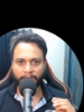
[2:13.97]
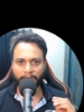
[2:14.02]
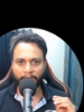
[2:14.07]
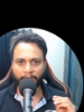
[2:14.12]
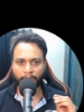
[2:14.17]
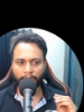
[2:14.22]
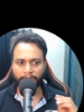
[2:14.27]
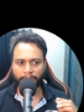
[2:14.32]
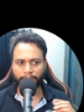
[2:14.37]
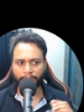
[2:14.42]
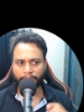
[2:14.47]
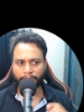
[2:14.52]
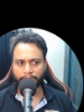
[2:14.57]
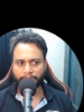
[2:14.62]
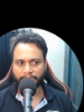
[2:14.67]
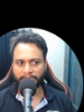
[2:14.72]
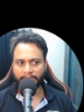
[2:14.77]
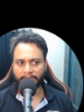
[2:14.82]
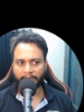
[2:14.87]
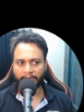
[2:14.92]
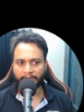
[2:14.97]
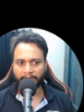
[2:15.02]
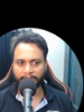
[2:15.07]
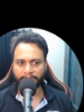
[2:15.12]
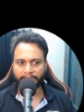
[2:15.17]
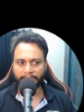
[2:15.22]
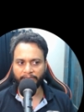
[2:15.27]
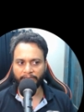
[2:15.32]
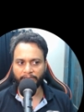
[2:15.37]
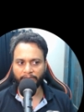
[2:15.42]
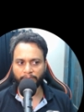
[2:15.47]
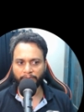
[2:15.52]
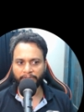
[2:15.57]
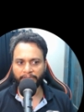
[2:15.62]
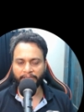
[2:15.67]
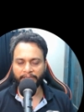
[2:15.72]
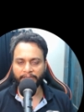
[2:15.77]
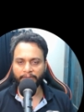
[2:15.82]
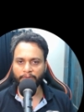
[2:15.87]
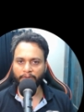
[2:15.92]
Now if you see at the
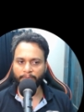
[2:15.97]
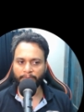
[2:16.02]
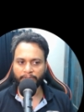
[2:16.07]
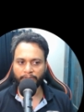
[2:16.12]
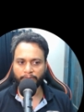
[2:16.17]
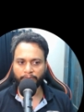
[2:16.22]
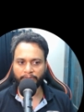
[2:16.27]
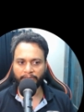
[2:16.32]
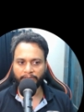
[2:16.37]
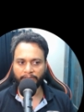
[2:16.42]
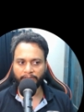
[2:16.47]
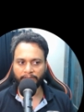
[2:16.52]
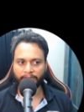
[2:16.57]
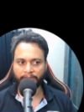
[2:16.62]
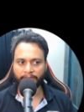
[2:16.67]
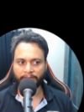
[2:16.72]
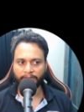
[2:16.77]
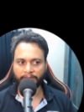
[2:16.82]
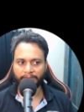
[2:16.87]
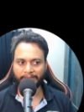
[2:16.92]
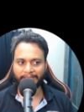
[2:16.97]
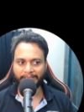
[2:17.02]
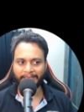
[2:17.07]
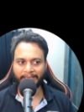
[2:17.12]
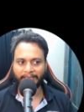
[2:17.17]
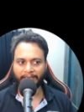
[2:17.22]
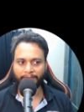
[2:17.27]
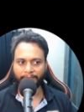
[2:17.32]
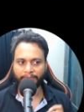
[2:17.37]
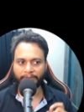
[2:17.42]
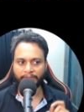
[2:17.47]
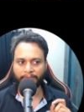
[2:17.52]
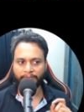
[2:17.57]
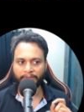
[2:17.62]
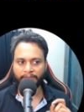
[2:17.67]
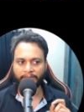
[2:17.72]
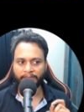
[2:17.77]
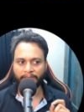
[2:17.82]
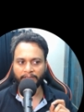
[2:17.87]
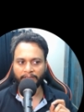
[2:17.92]
interval 10, 20, then I have
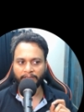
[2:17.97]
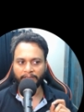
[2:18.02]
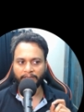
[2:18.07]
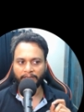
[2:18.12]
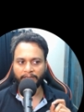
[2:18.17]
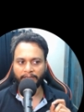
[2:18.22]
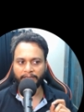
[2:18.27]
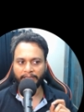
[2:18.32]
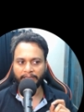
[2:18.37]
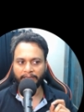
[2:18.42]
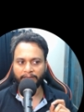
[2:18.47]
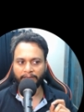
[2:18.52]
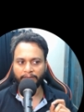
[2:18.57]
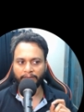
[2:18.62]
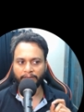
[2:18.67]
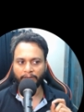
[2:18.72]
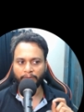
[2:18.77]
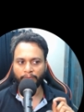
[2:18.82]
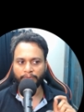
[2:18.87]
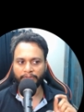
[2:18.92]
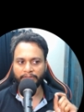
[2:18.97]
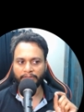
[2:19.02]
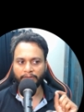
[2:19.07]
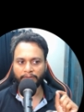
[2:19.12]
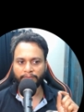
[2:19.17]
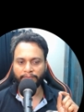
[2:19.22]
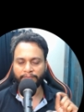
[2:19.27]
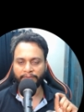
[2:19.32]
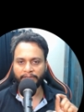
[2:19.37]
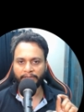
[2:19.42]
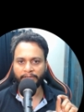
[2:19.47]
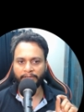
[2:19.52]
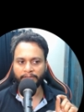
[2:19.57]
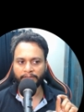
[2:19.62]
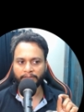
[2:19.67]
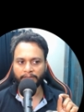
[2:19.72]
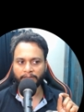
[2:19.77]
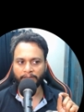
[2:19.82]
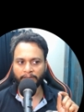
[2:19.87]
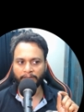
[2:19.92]
given 10 uh, with a filled
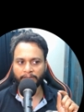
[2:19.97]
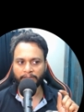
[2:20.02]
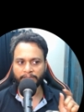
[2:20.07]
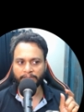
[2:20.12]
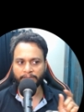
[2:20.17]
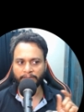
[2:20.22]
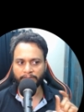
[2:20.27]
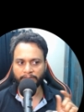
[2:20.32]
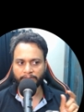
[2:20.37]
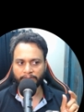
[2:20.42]
uh,